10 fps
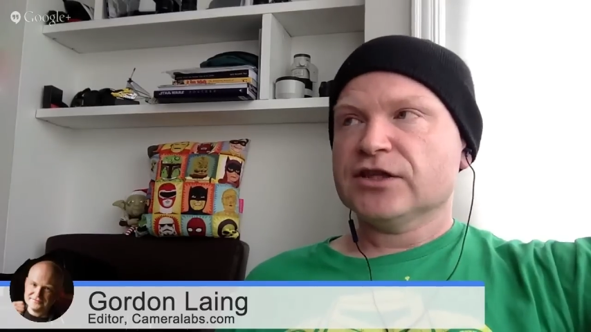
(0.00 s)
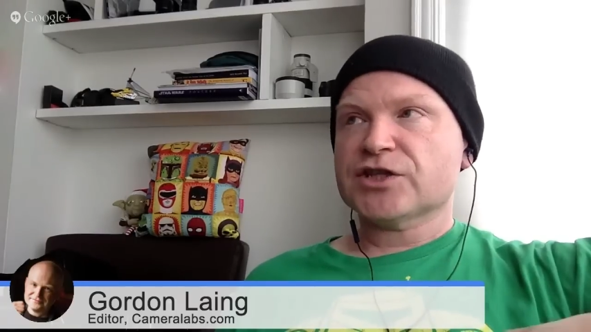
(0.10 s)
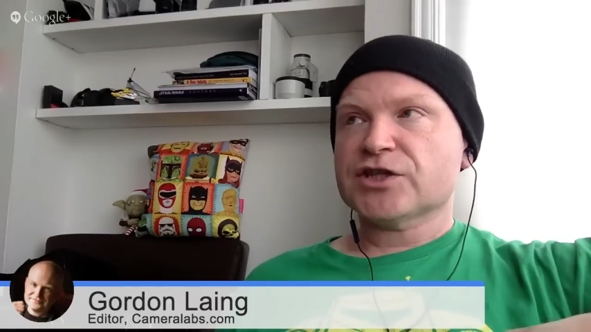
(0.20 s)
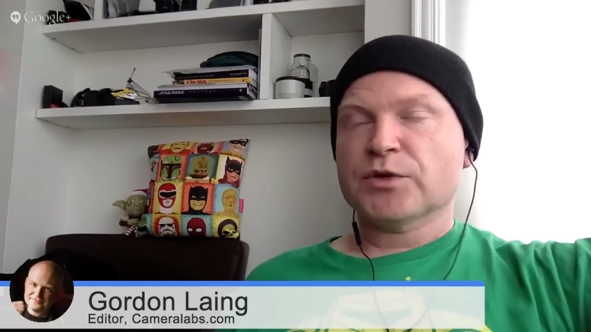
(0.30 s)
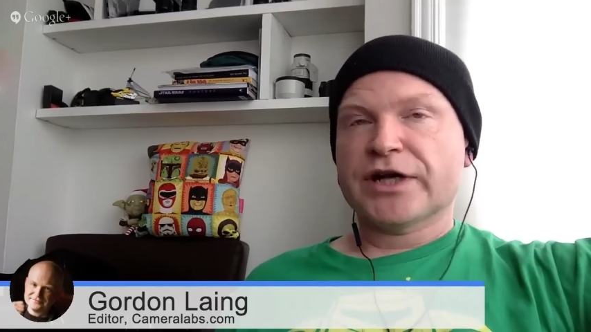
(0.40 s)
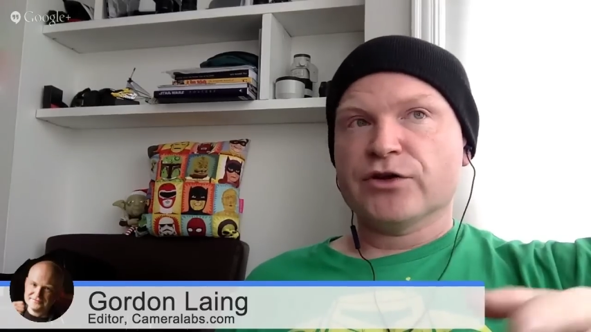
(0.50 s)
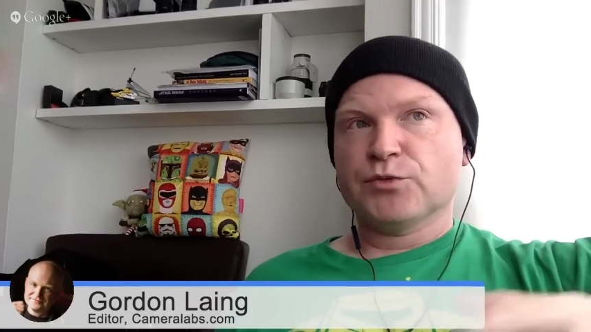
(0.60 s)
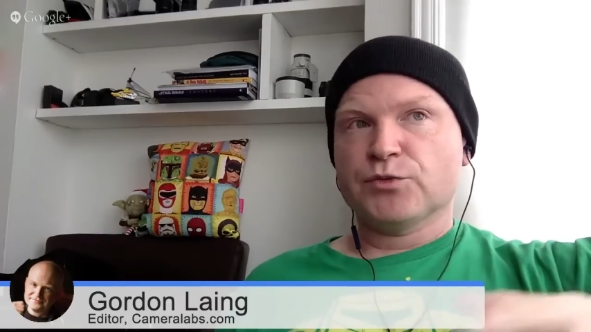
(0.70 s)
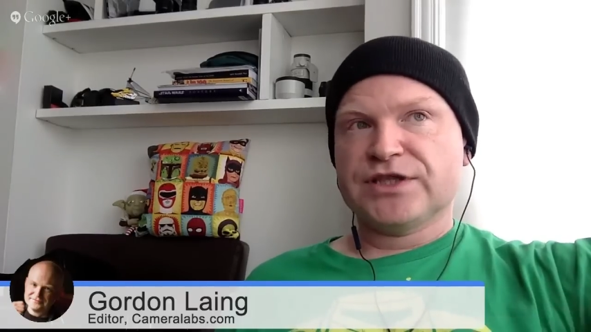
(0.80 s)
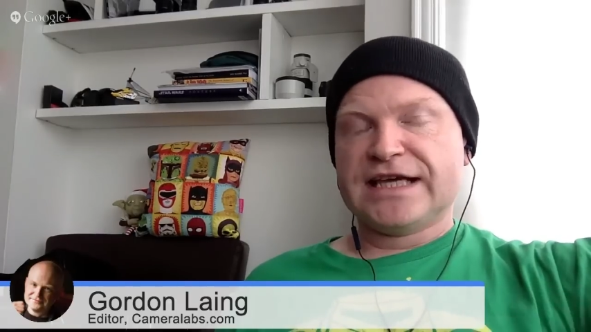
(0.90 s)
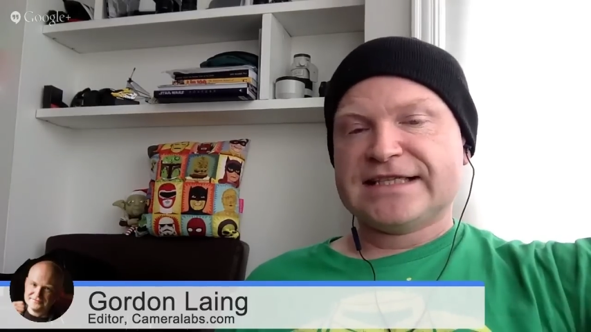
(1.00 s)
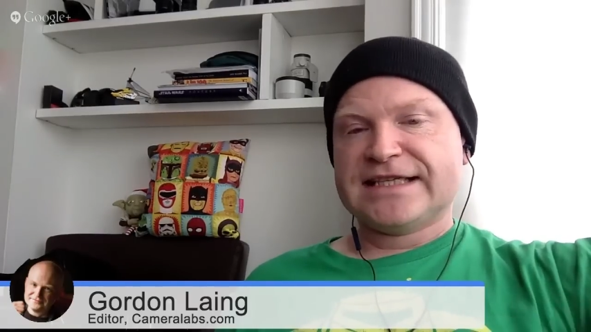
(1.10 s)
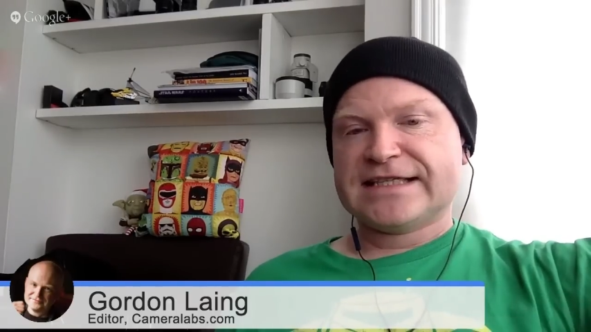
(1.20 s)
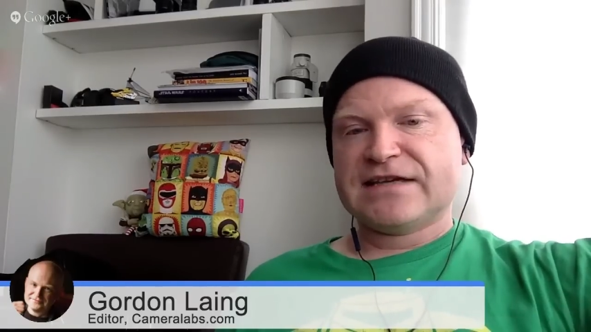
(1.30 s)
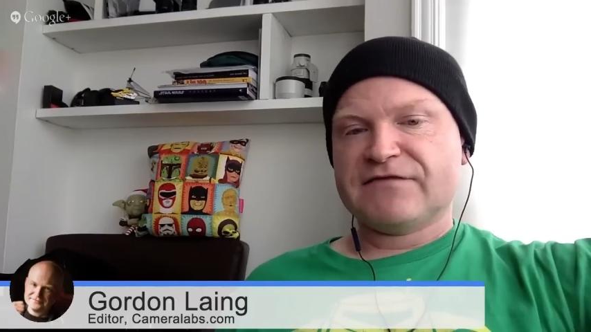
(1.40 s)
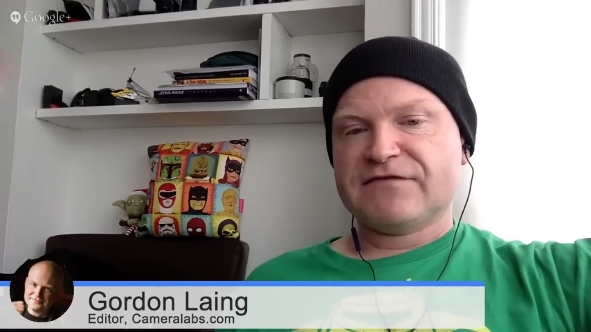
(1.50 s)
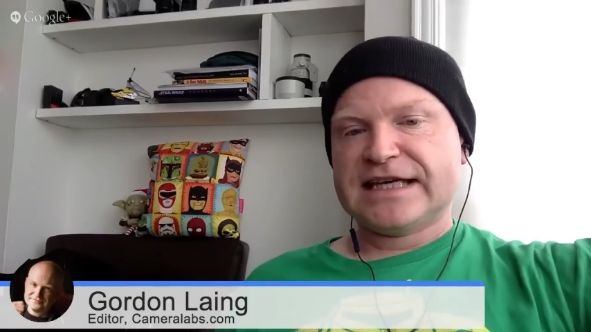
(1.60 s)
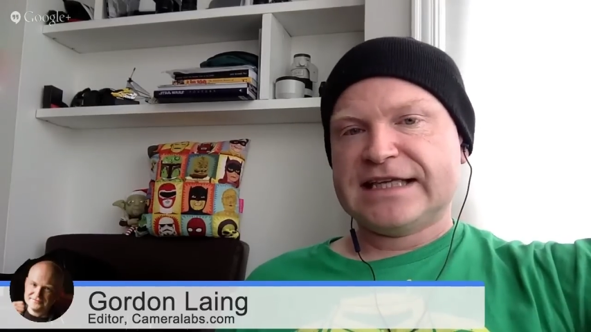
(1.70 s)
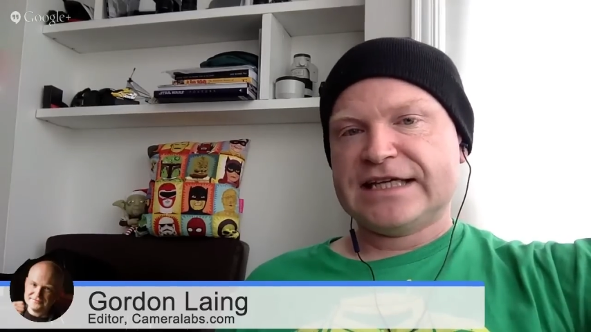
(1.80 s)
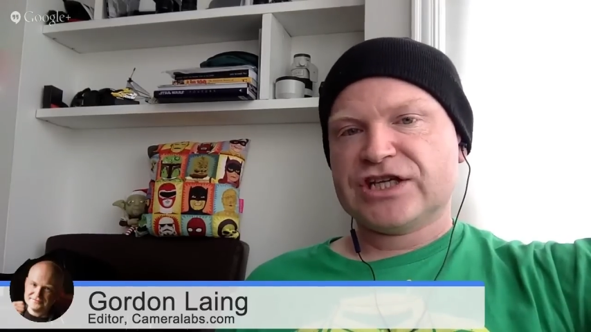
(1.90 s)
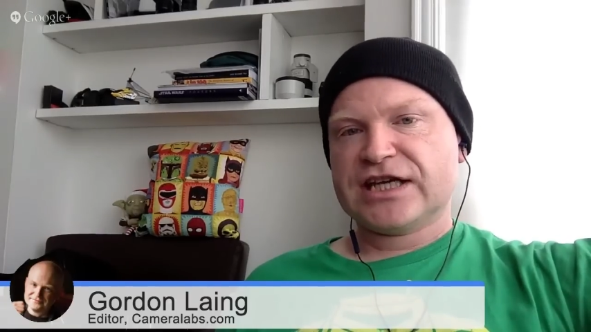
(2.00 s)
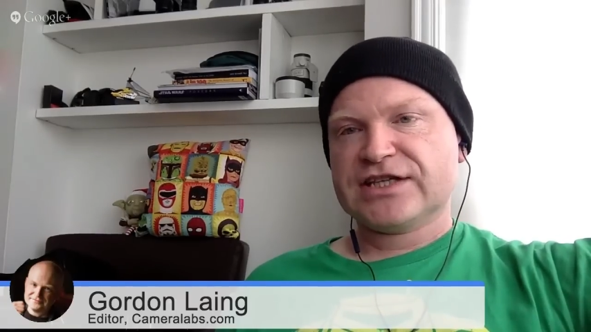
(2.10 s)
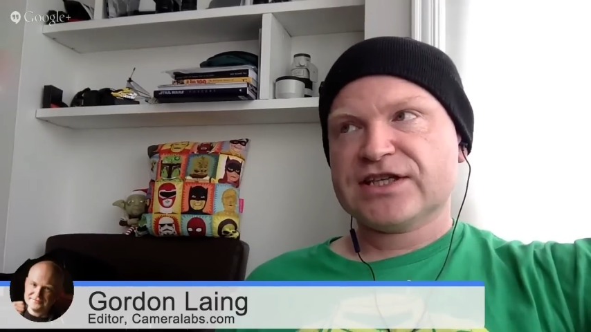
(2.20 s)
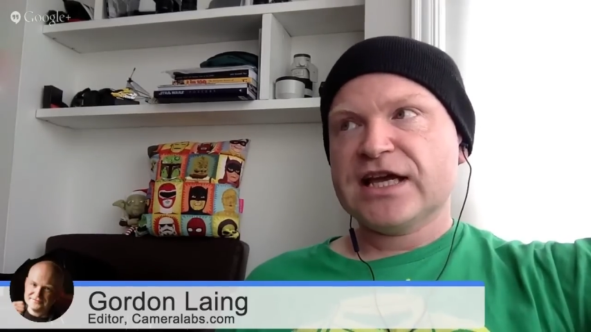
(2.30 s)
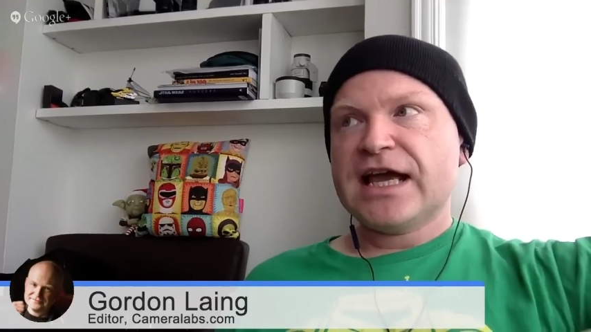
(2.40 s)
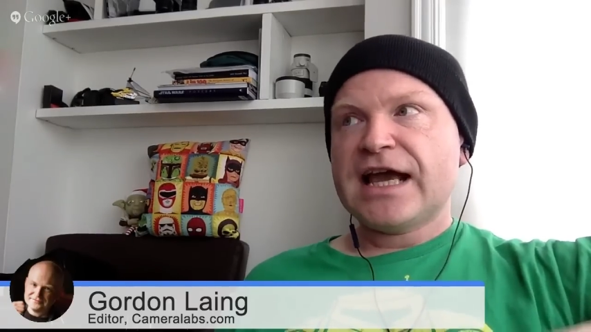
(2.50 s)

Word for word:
Speaker 1: The last one I owned was the SX710HS.